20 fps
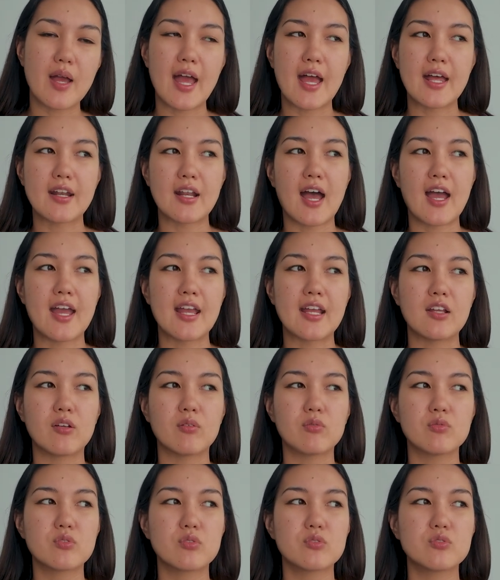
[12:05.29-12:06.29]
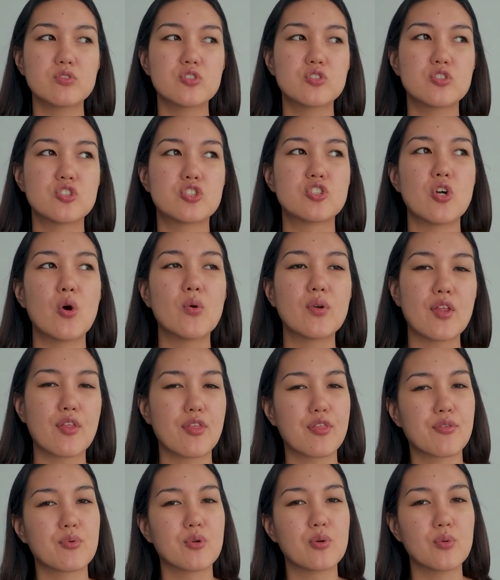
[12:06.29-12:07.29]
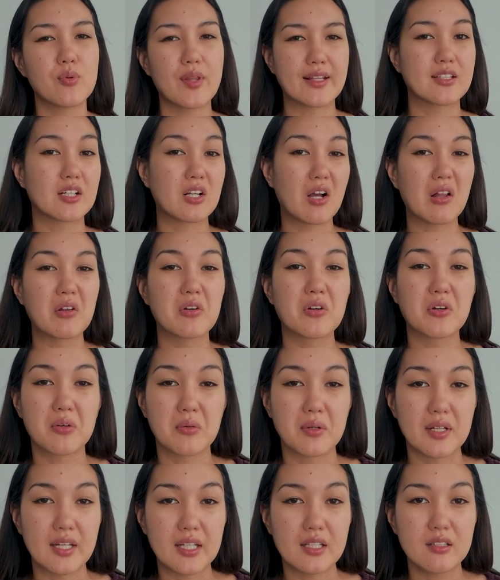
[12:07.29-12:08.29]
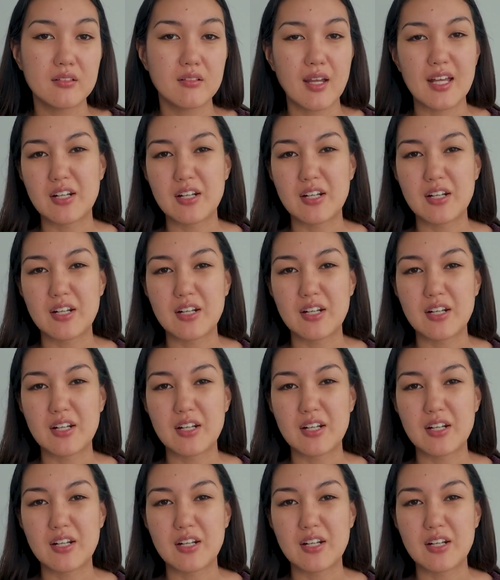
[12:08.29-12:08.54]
and I showed it through like the color green,